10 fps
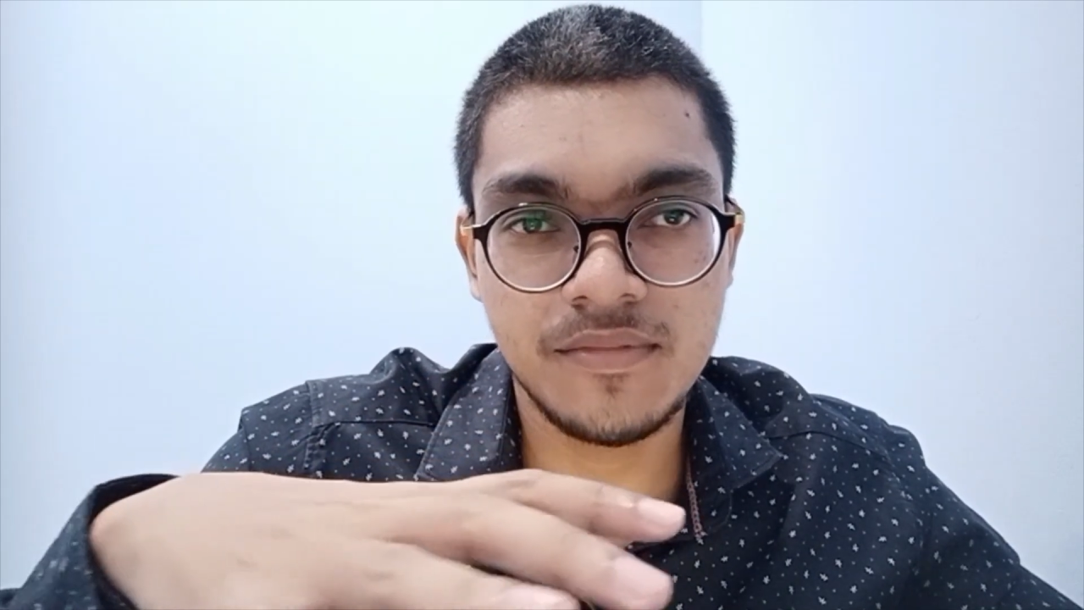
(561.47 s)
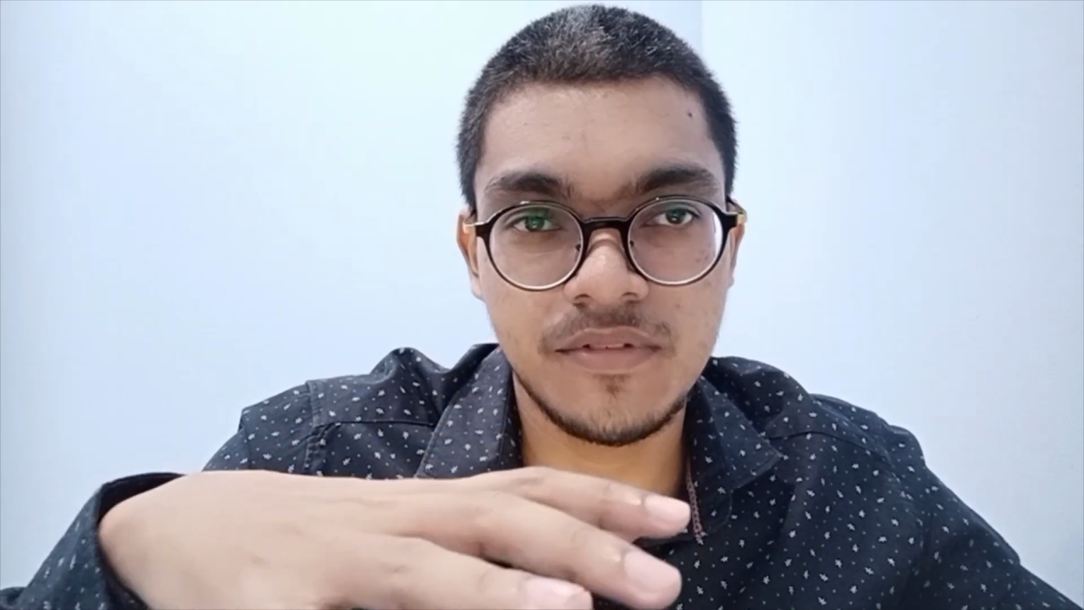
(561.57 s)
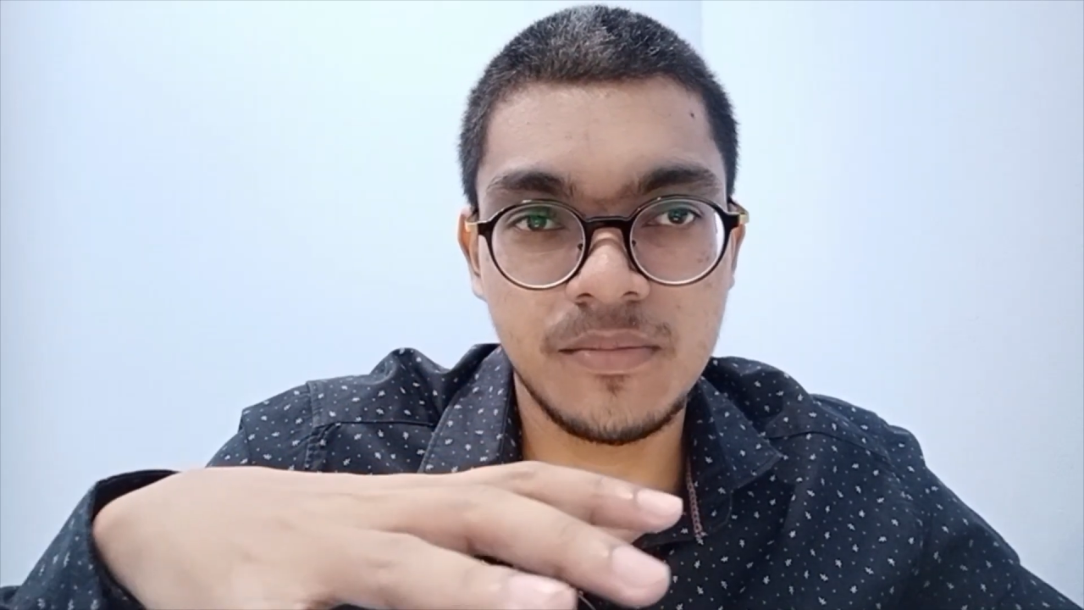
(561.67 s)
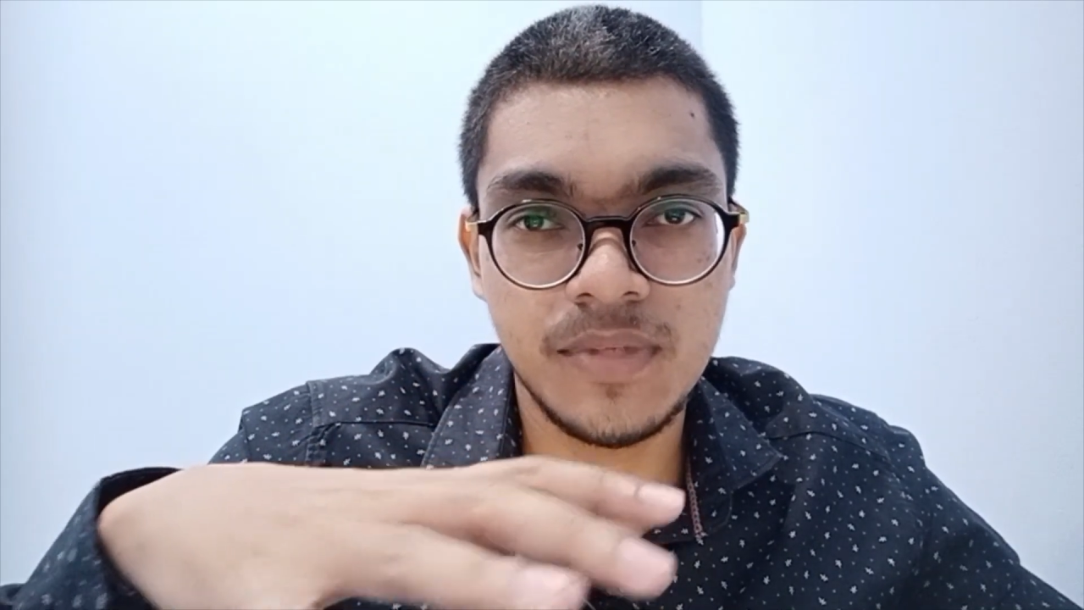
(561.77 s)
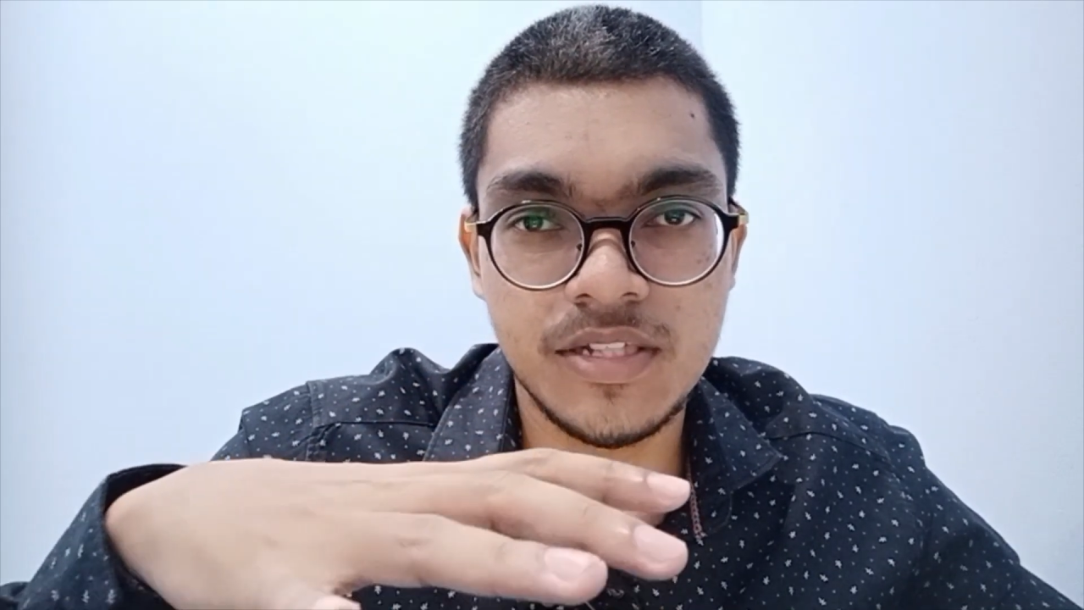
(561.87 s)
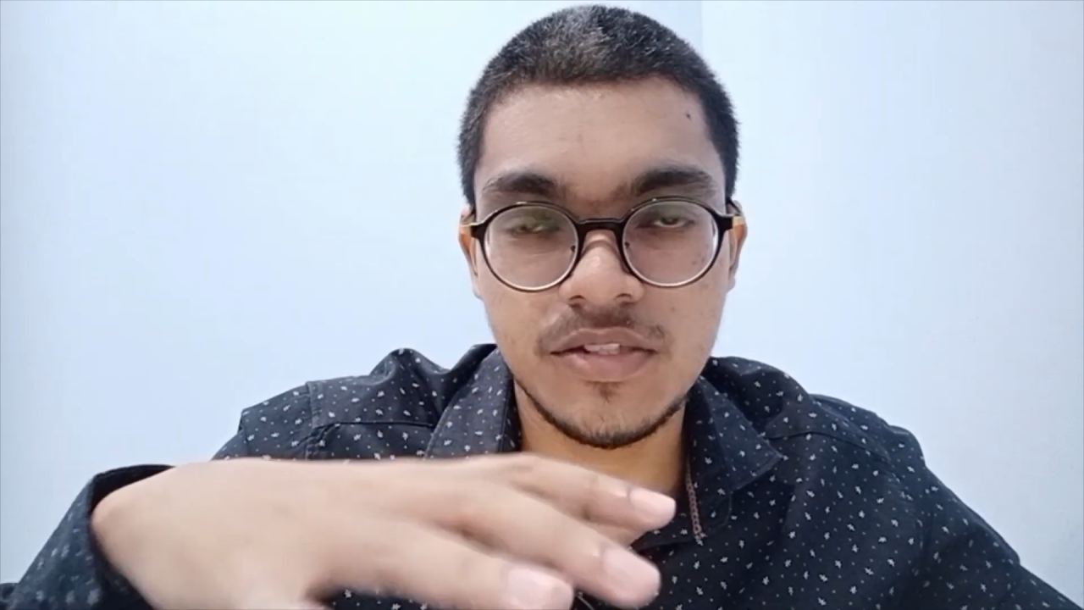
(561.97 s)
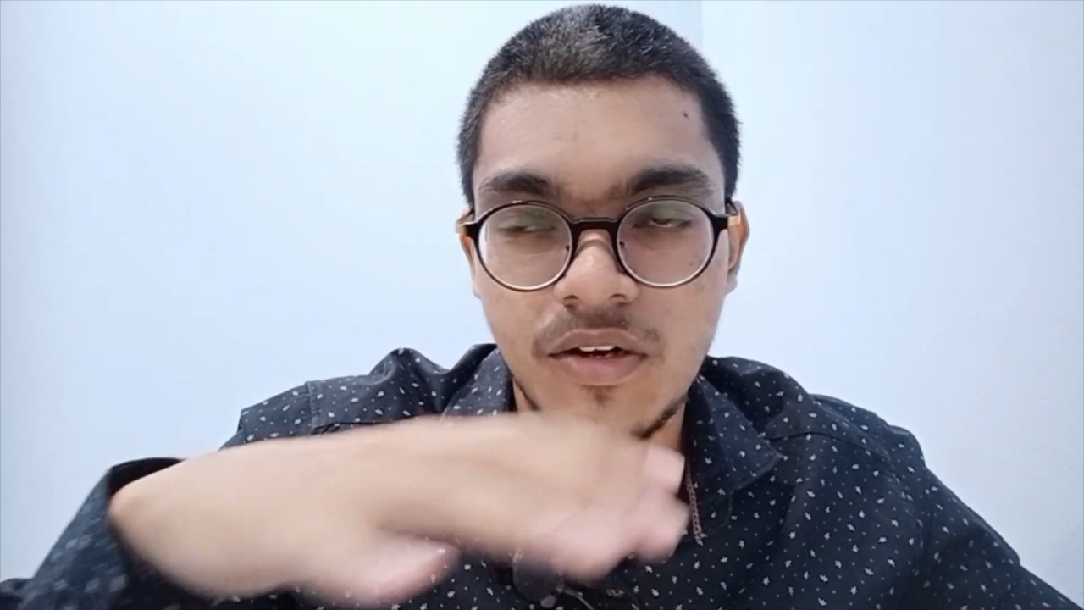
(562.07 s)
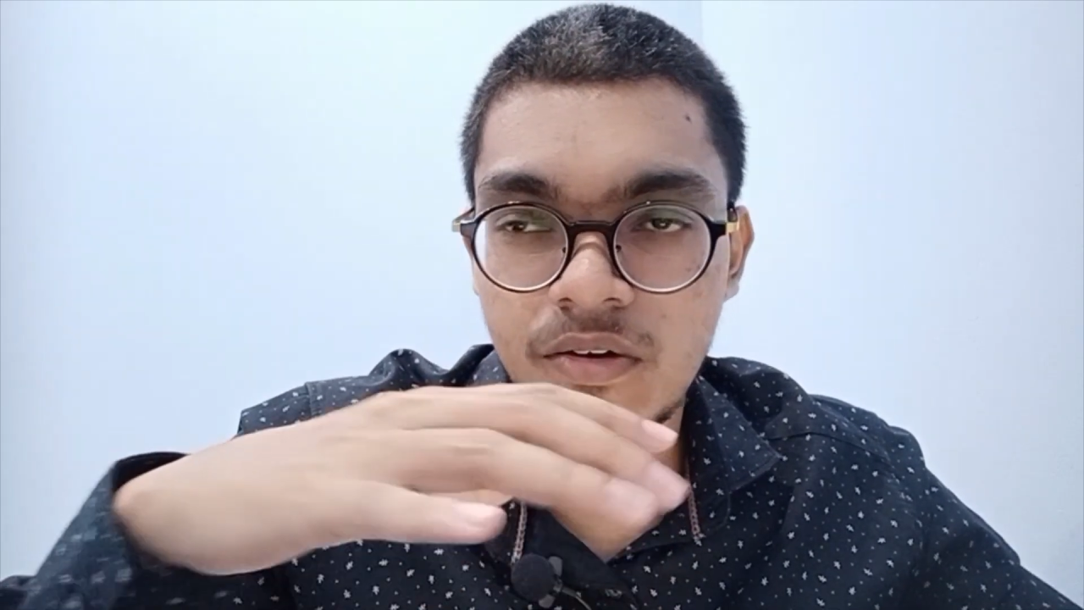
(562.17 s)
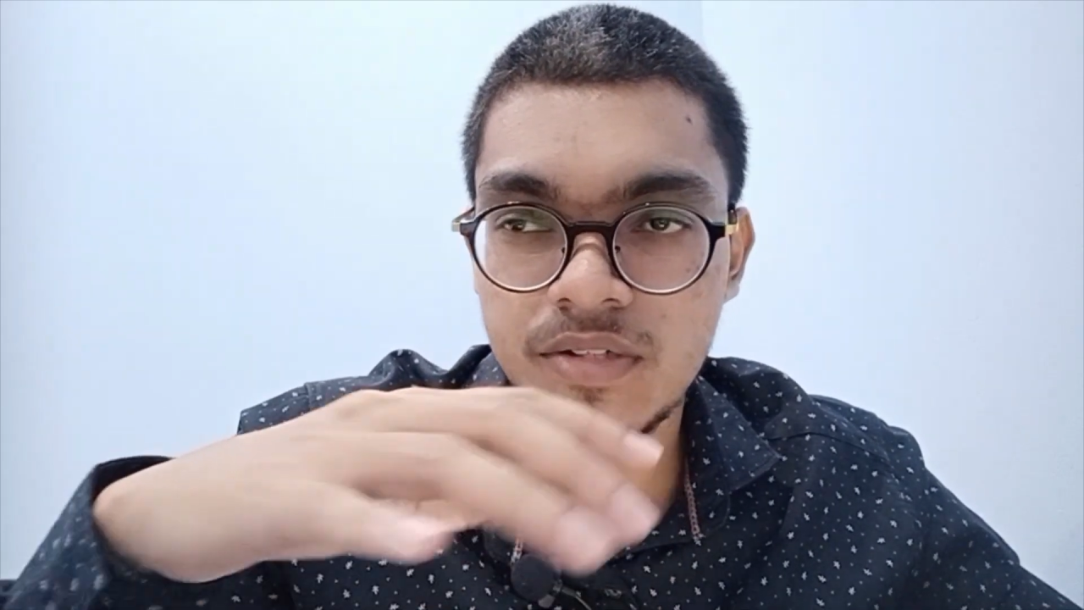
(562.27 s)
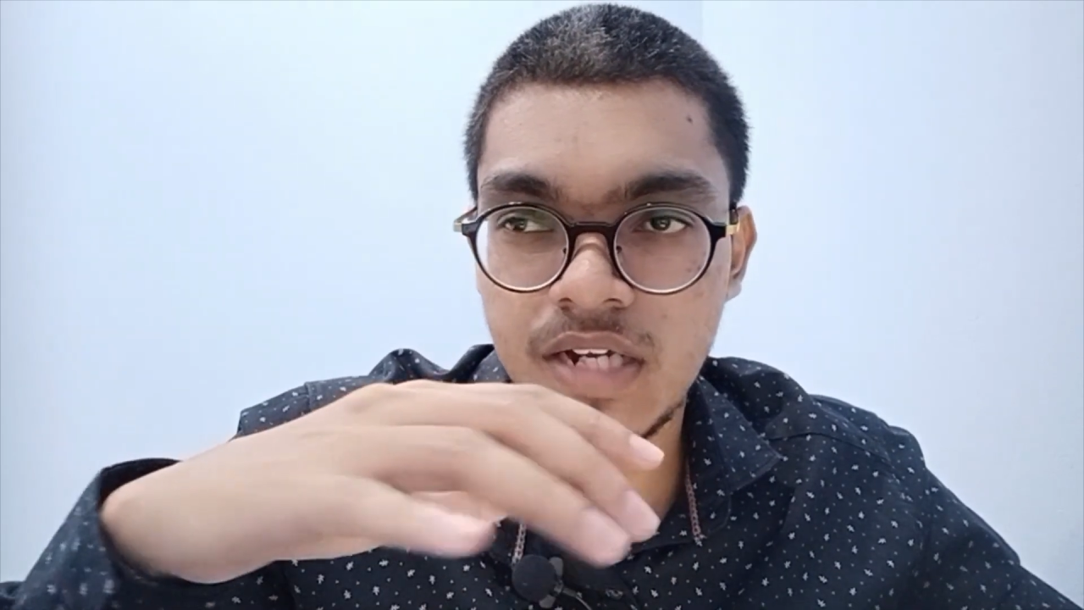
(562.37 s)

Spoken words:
from its own